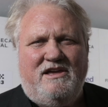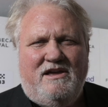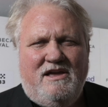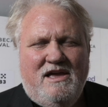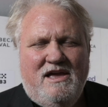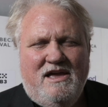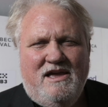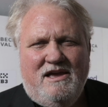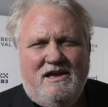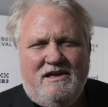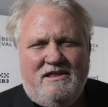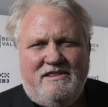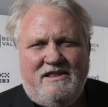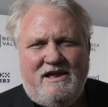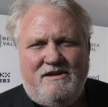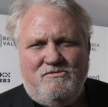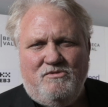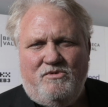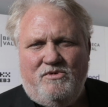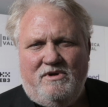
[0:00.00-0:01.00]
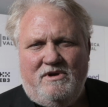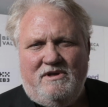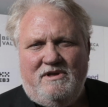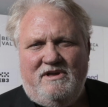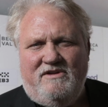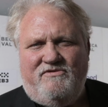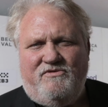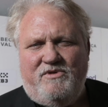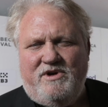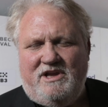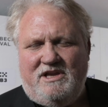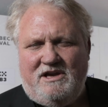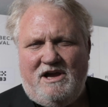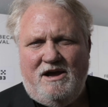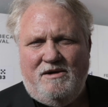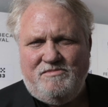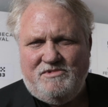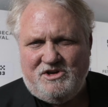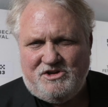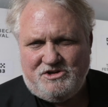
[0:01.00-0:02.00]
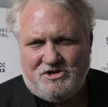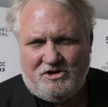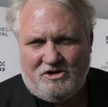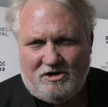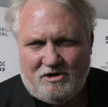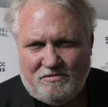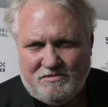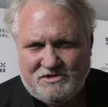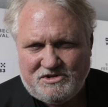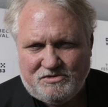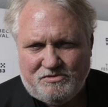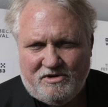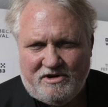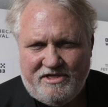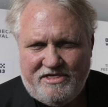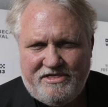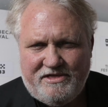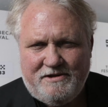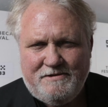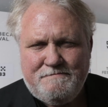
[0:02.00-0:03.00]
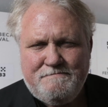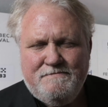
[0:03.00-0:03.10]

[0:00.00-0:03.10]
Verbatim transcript: that, that if we come to terms with